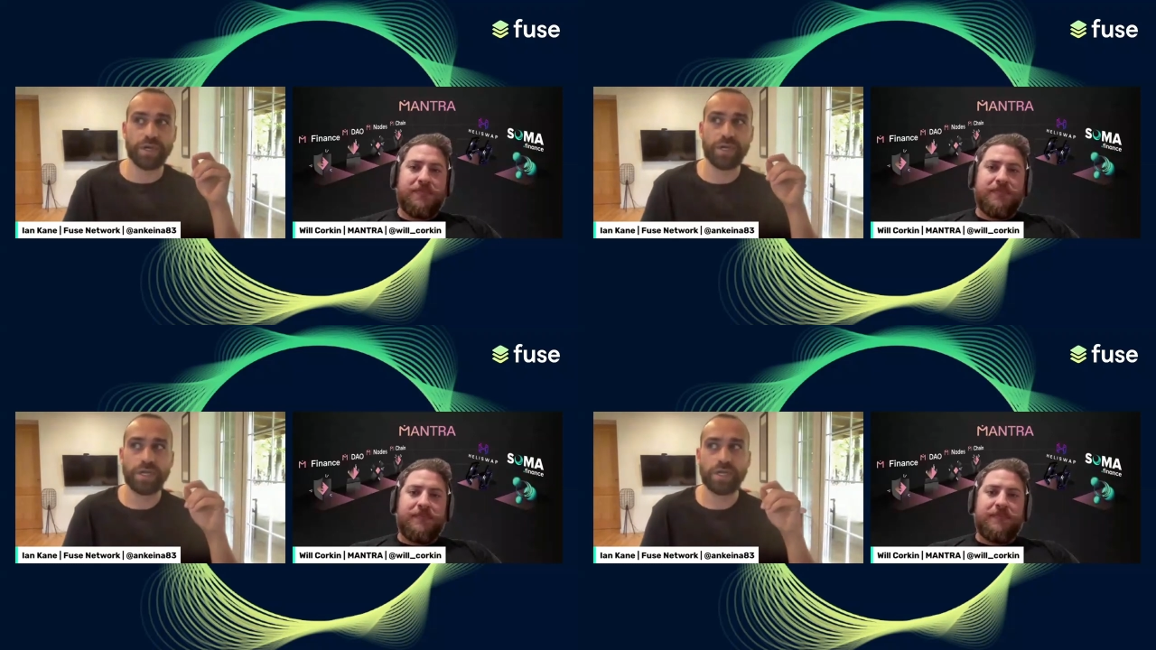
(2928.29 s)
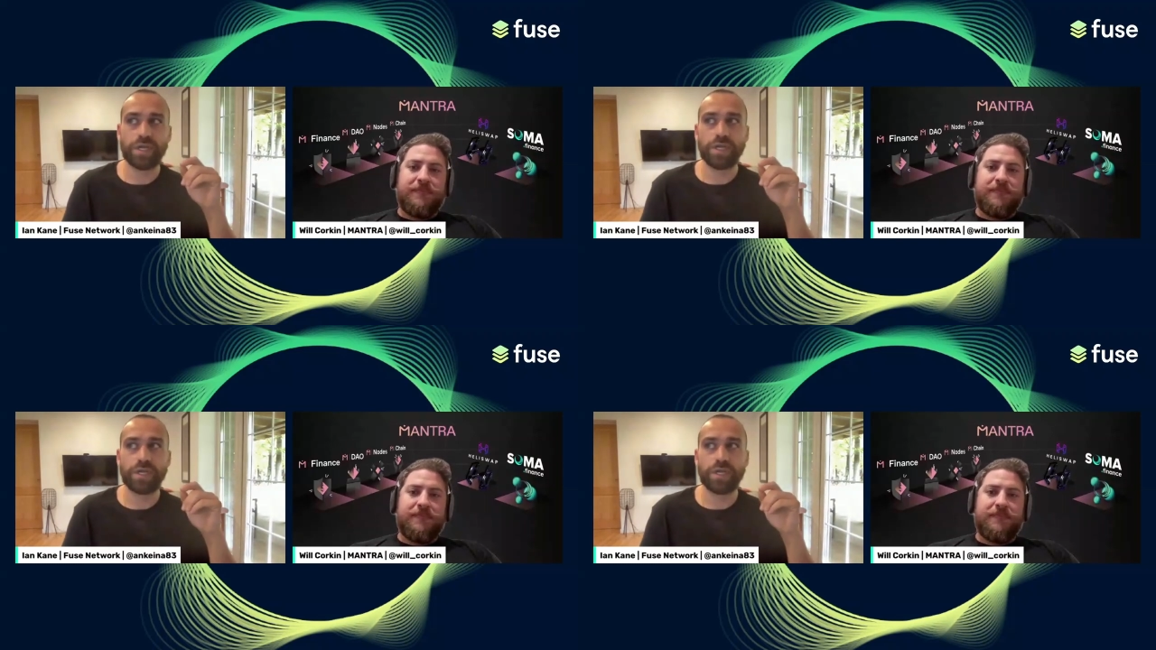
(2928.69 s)
Speaker 1: But
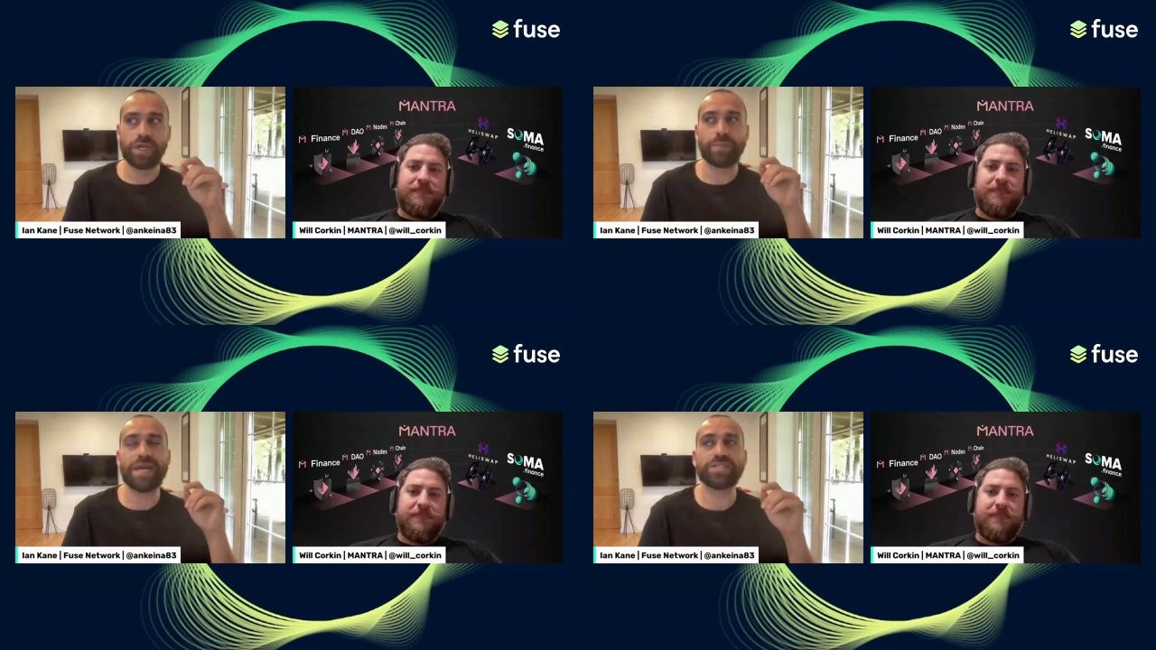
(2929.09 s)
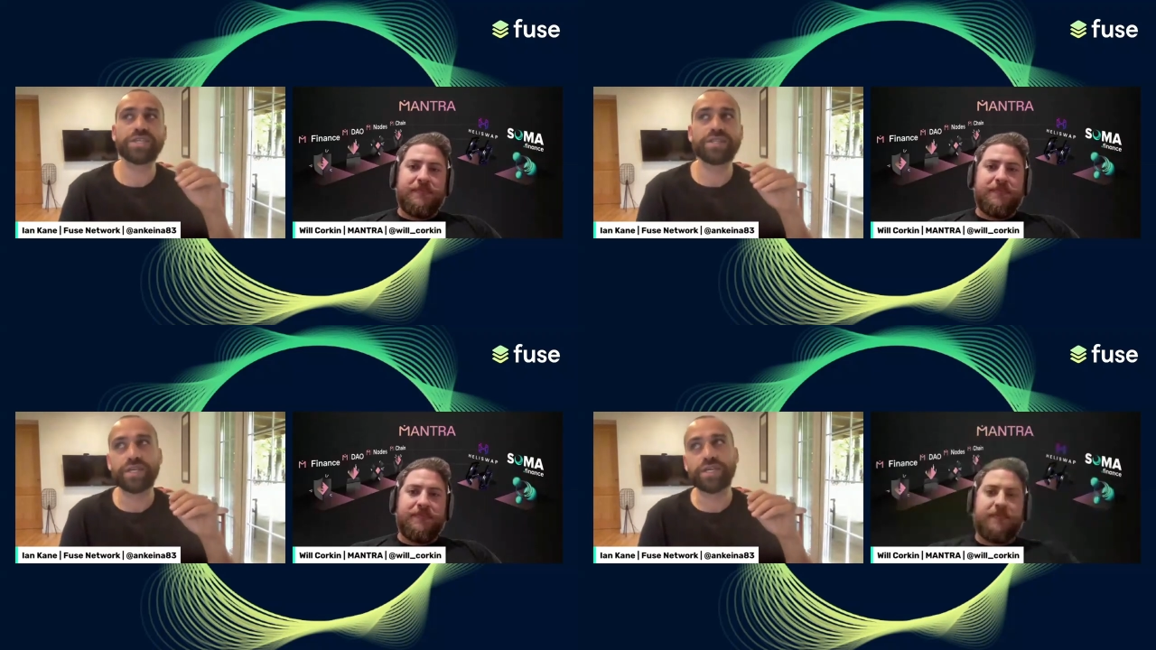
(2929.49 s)

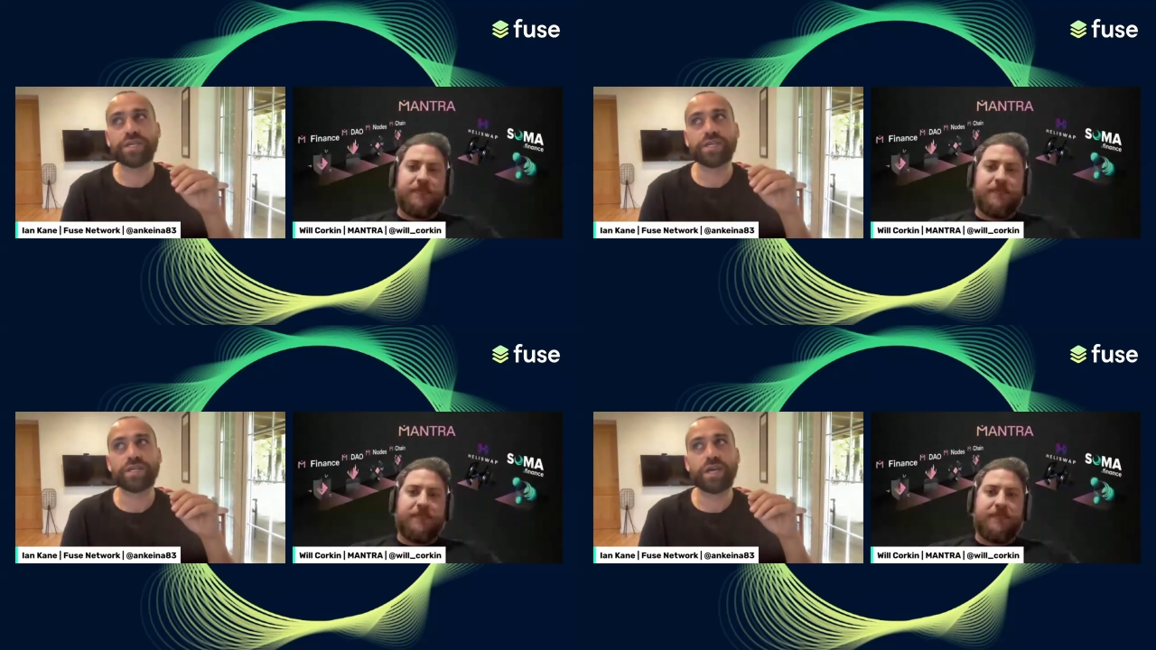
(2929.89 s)
imagine that.